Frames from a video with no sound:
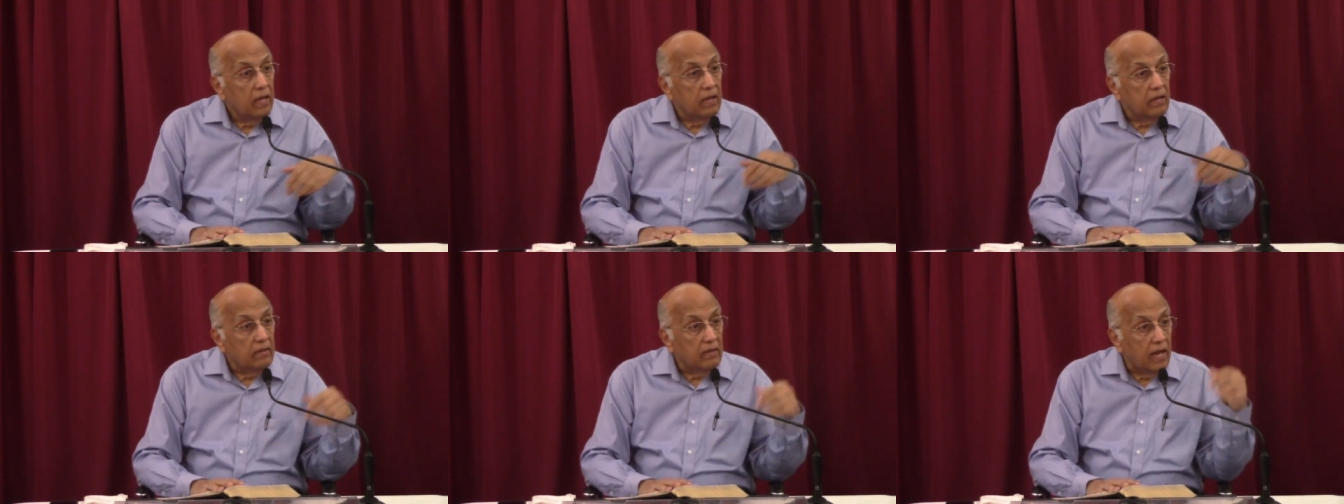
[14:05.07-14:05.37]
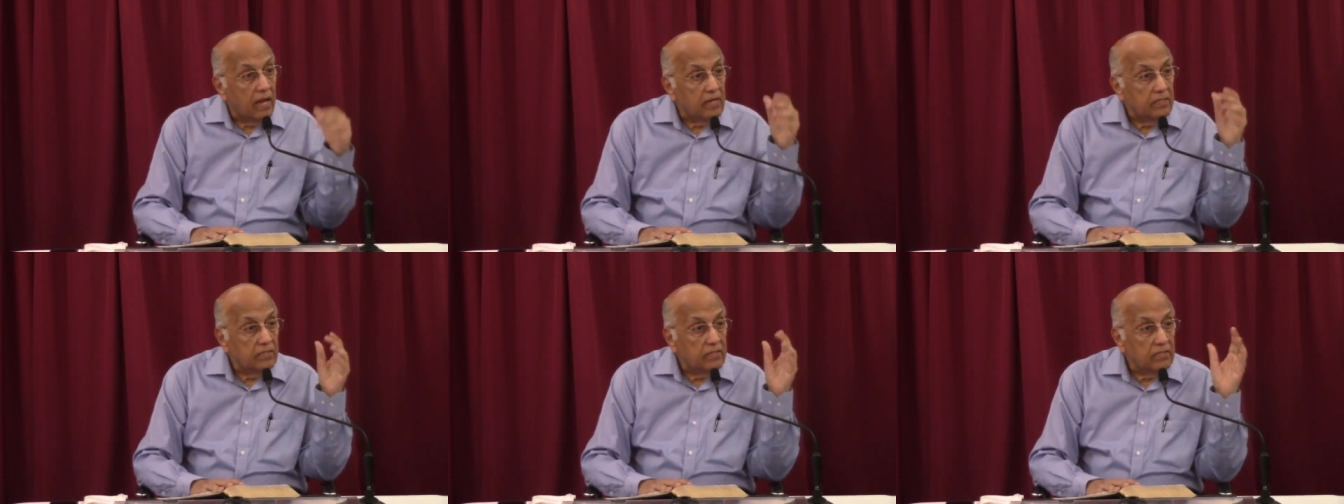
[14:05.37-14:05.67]
And
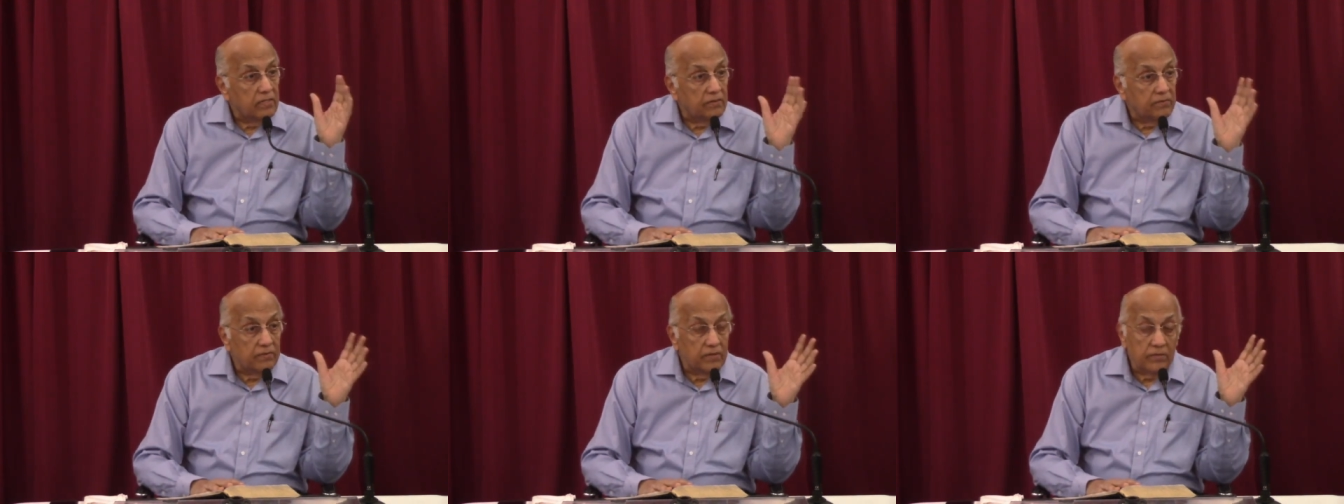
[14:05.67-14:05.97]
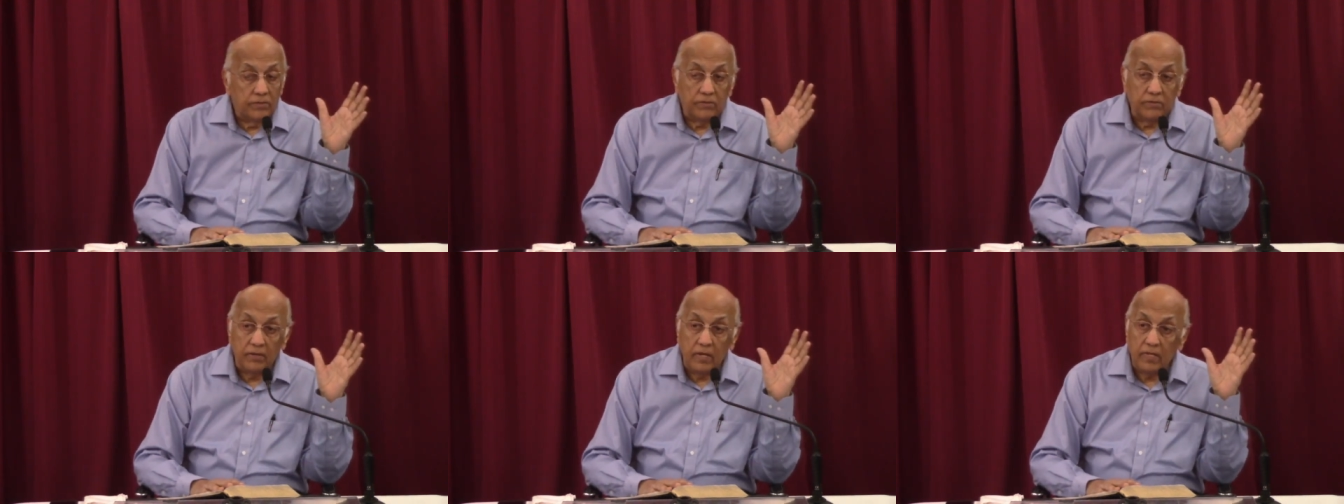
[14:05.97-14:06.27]
that is the
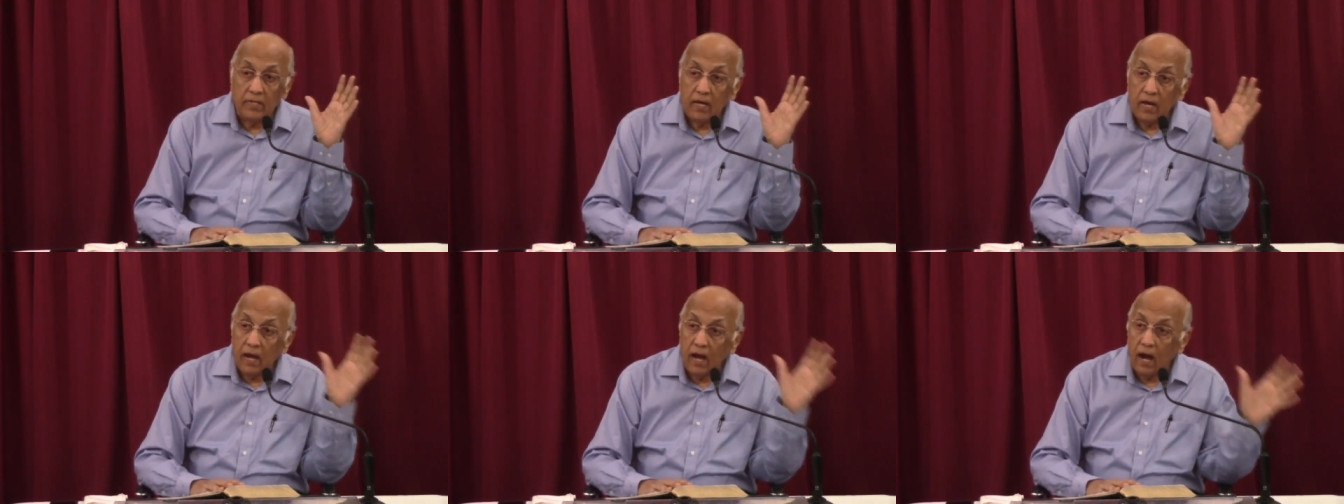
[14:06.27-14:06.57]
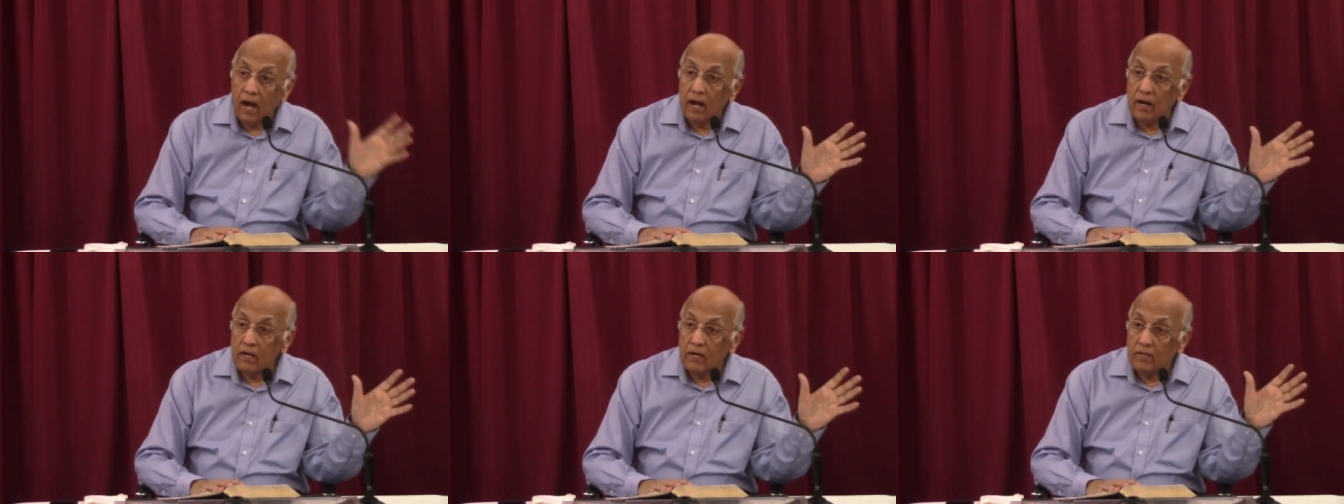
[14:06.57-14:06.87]
difference between the
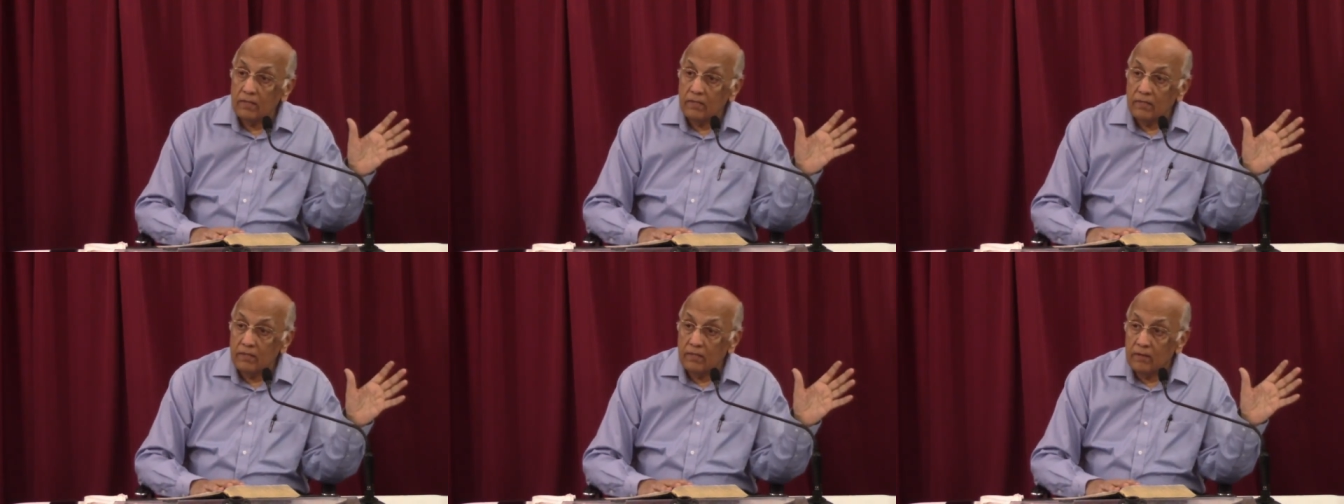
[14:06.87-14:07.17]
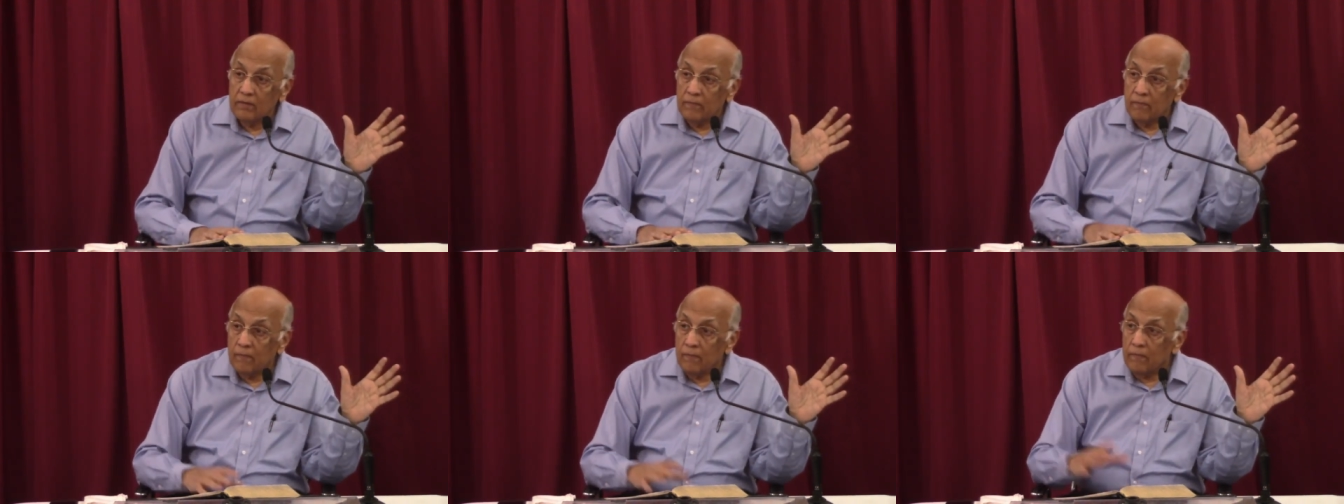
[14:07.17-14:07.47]

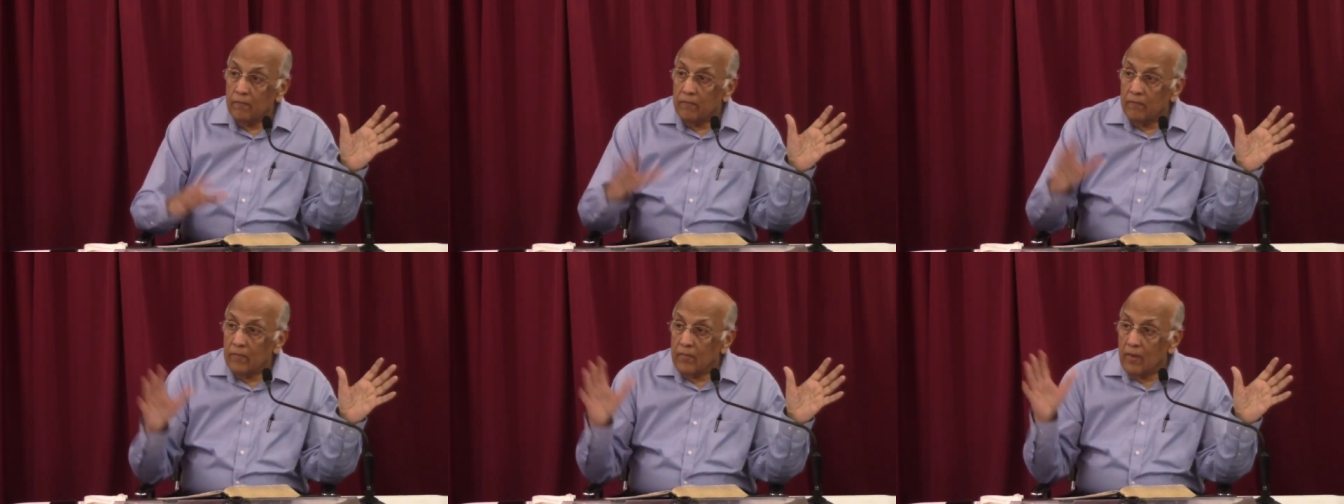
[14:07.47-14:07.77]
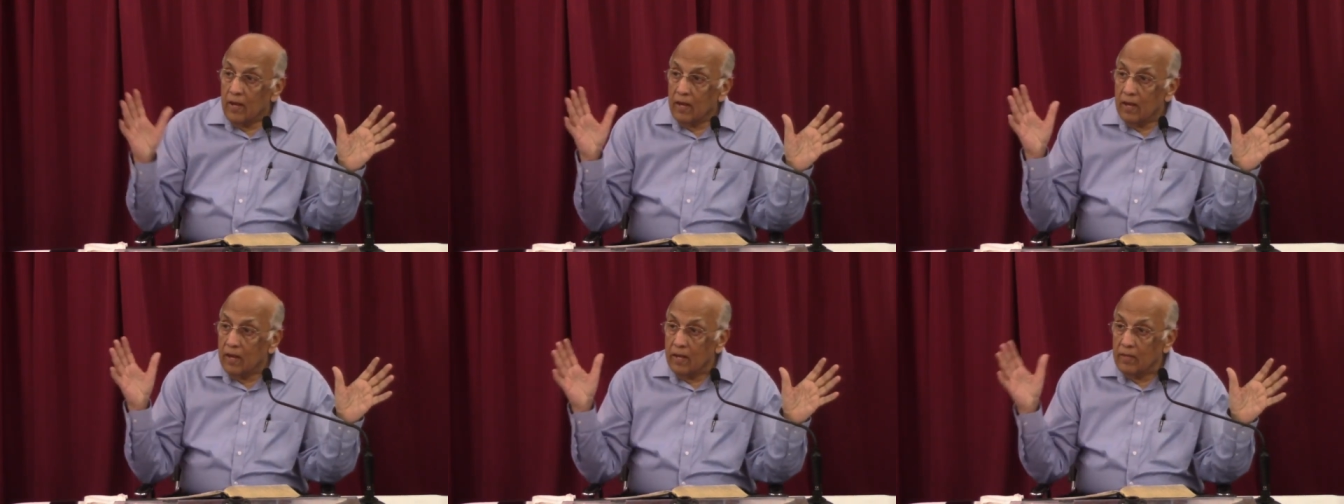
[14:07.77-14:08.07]
harlot
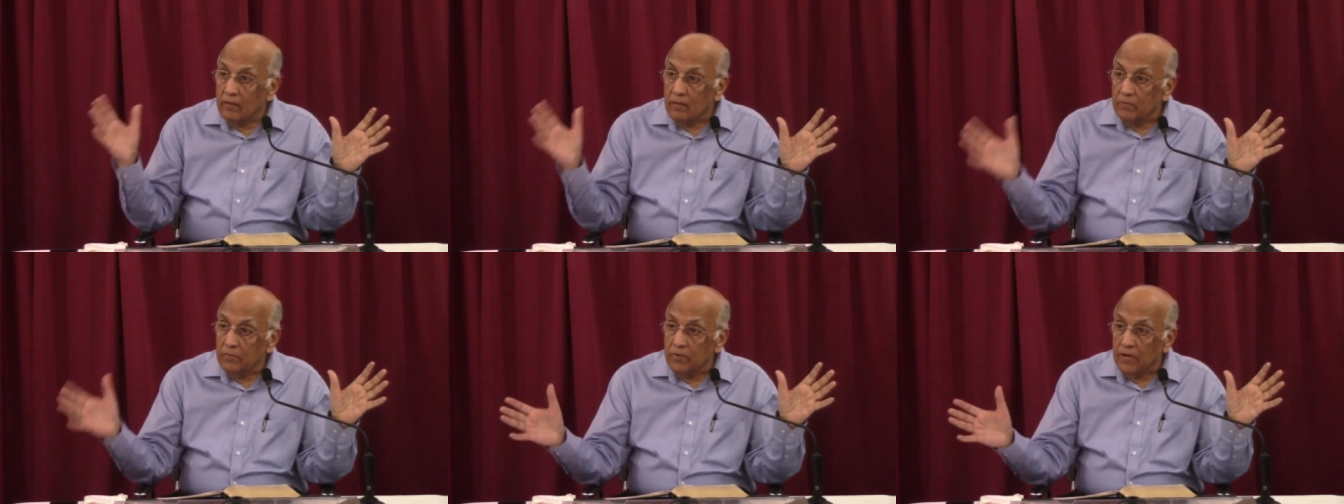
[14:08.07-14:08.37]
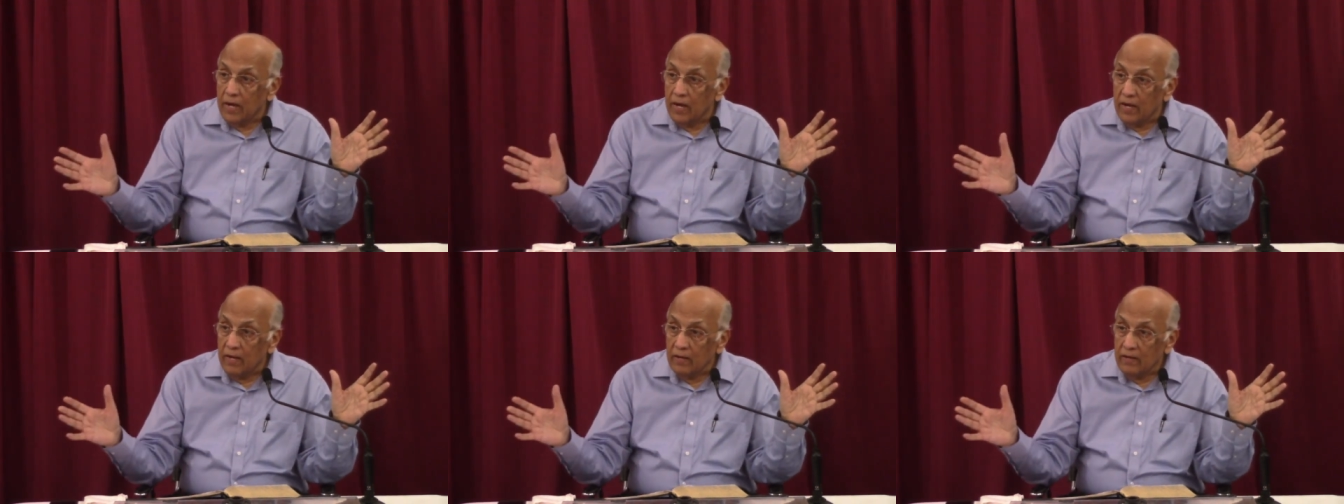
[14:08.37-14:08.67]
and the
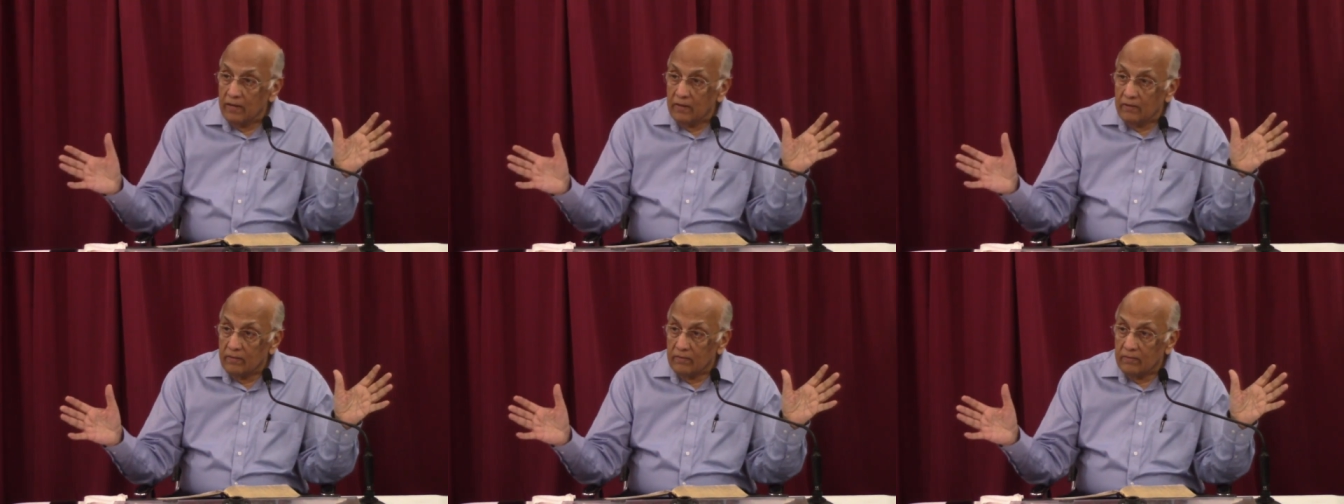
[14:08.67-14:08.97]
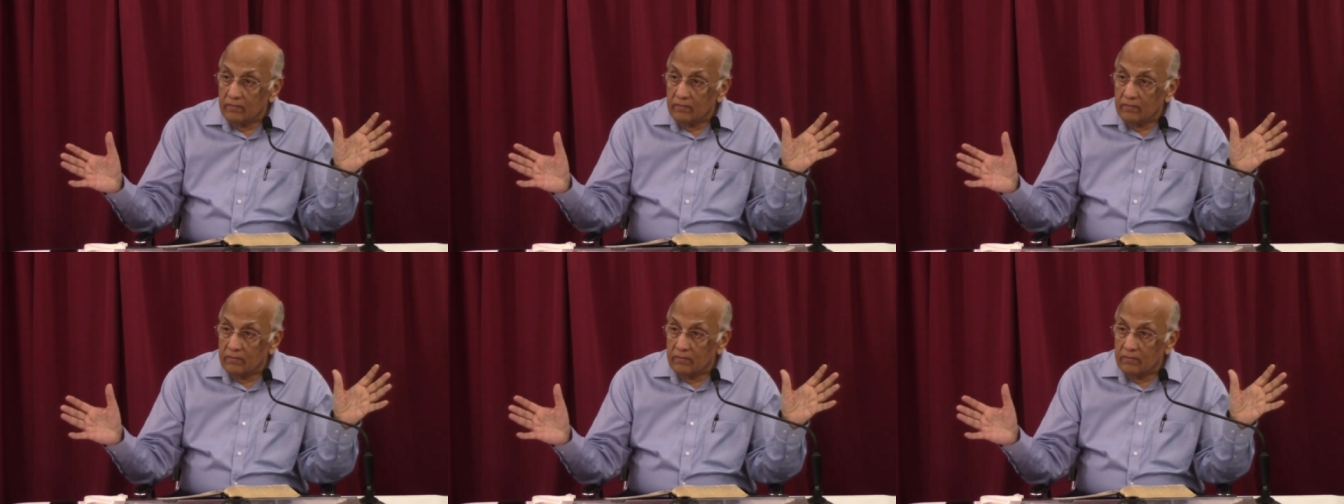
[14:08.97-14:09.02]
bride.